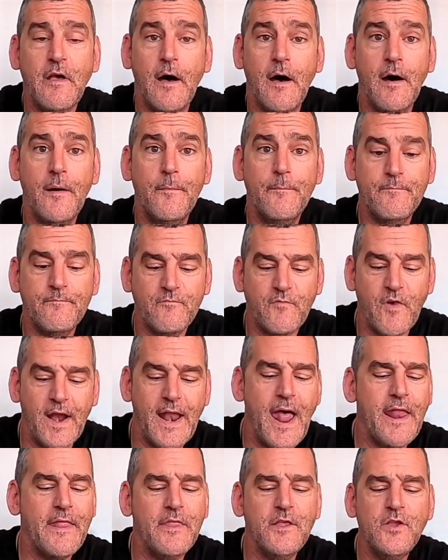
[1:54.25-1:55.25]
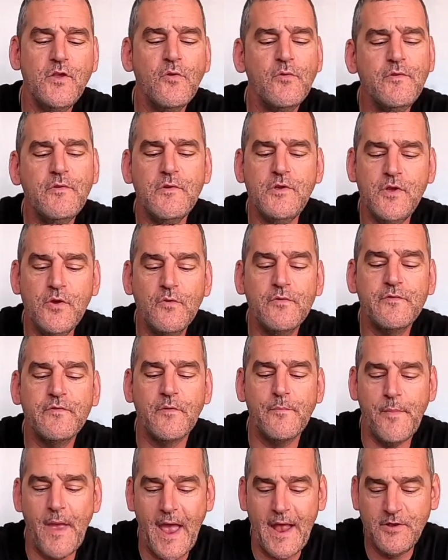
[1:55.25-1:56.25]
right out of the
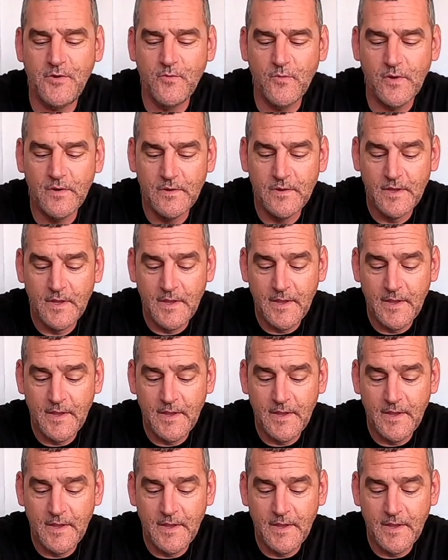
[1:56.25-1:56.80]
user manual,